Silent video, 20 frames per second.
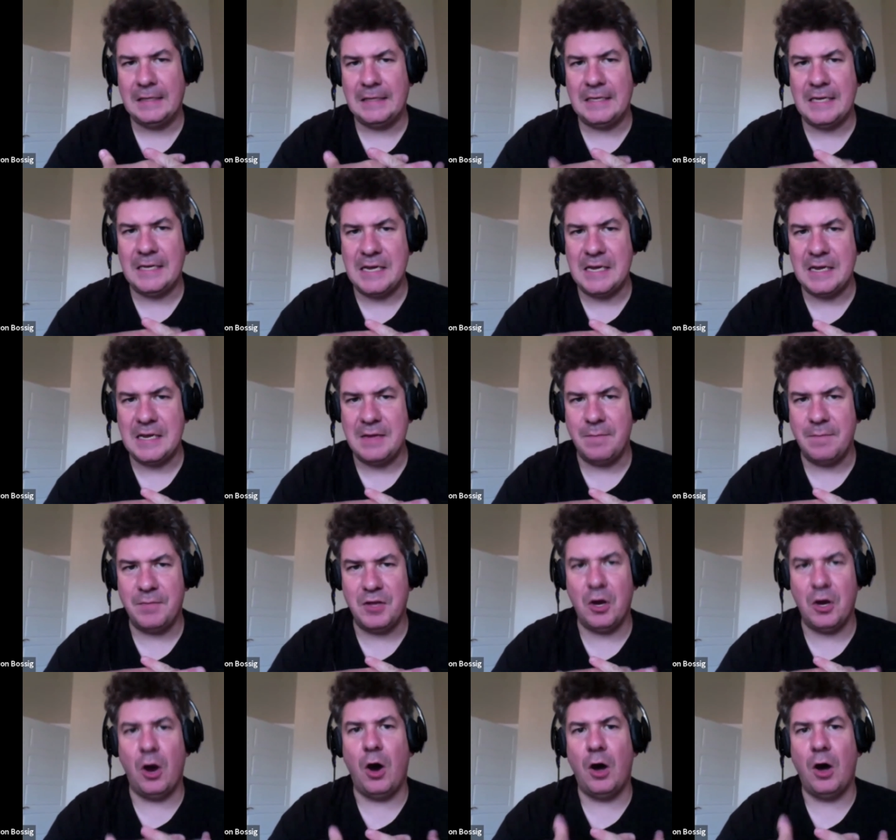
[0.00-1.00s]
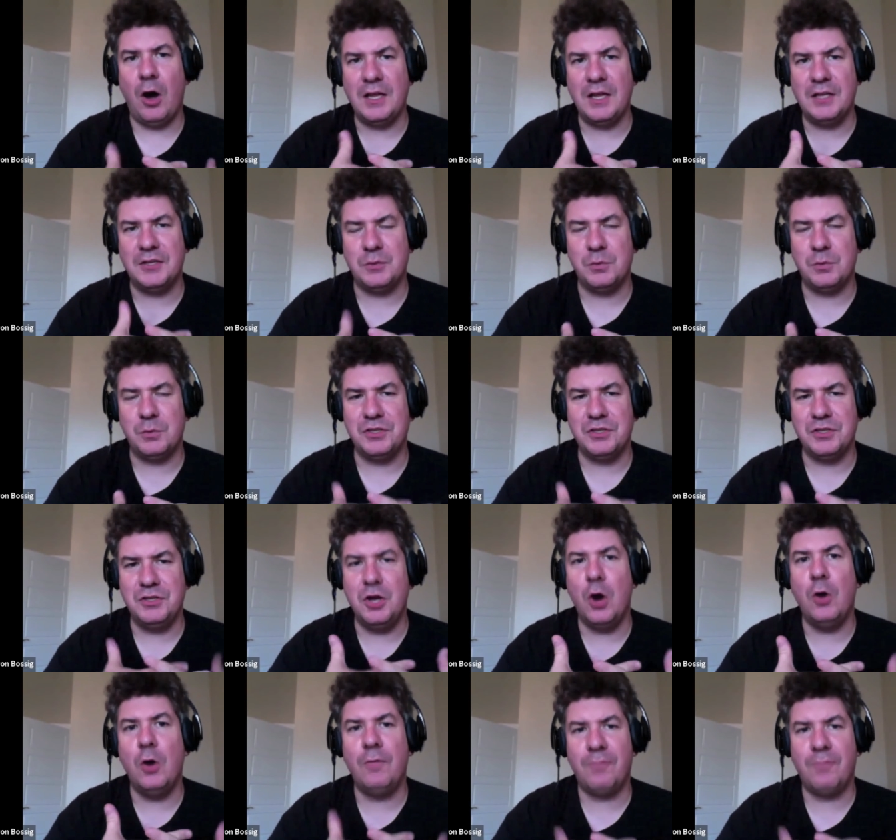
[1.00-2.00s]
the the audience was
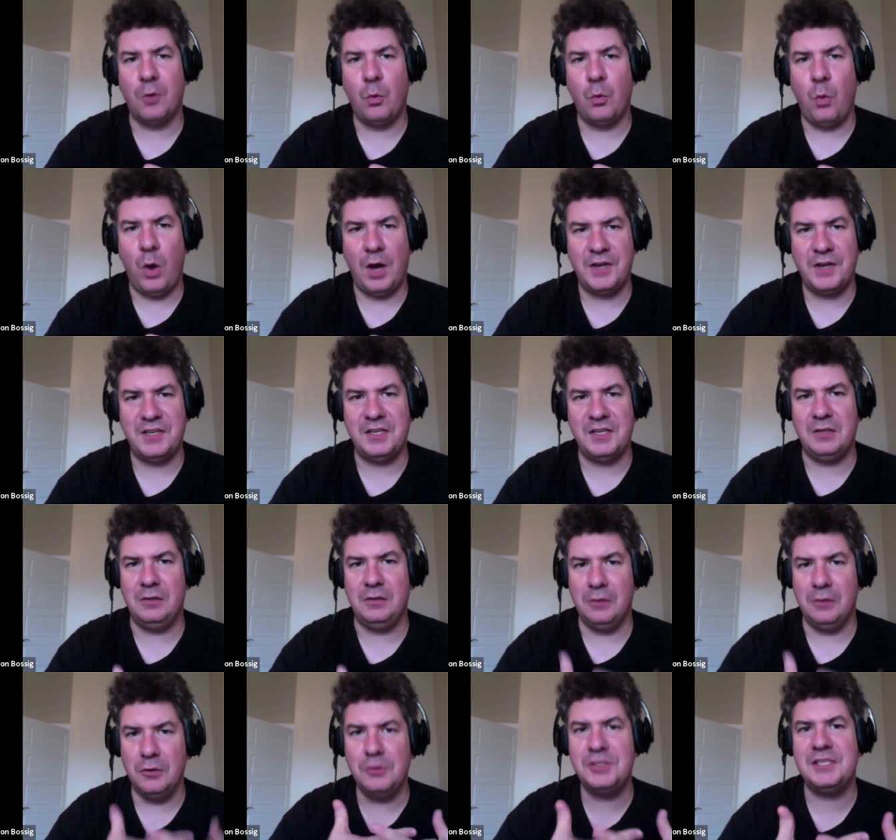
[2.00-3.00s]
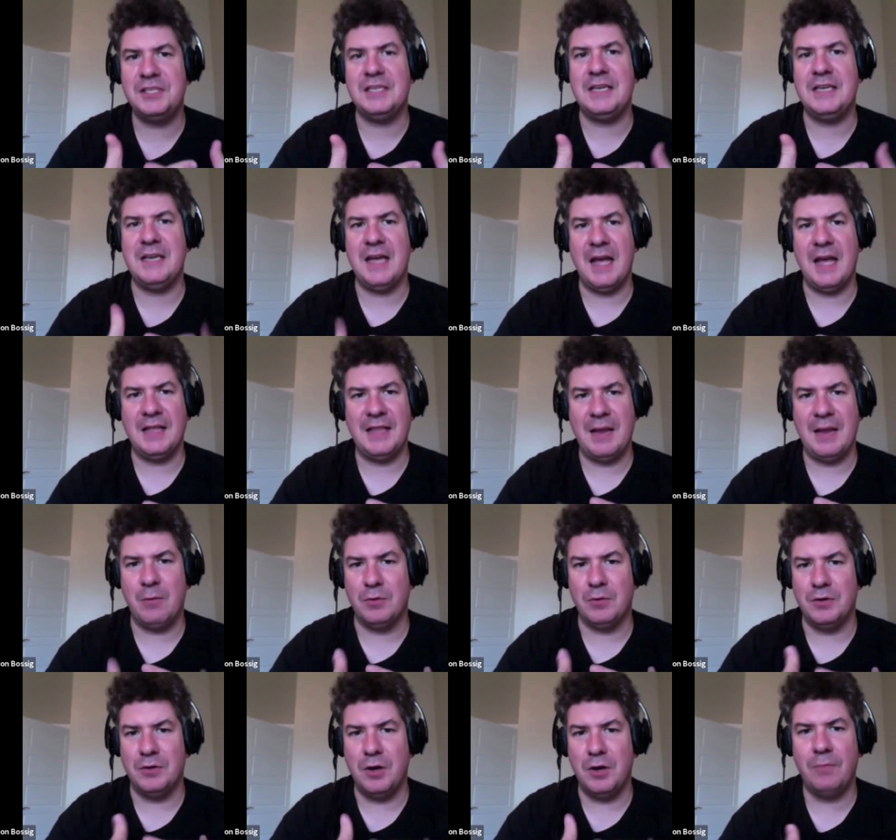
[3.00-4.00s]
known for wanting Lucy, and they
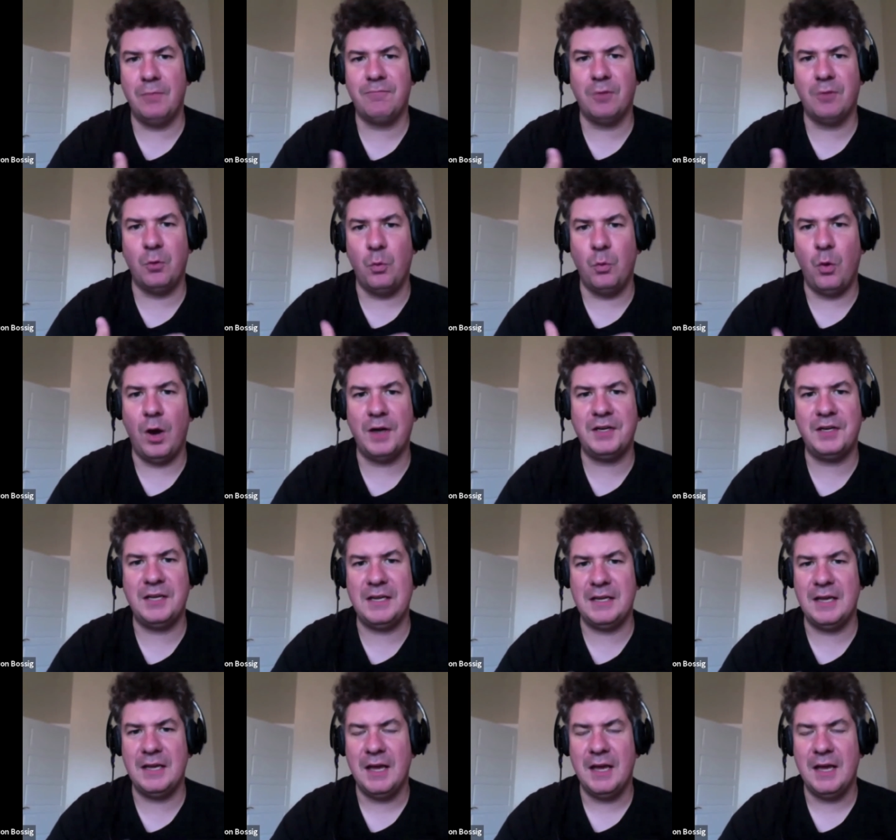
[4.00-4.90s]
were known for wanting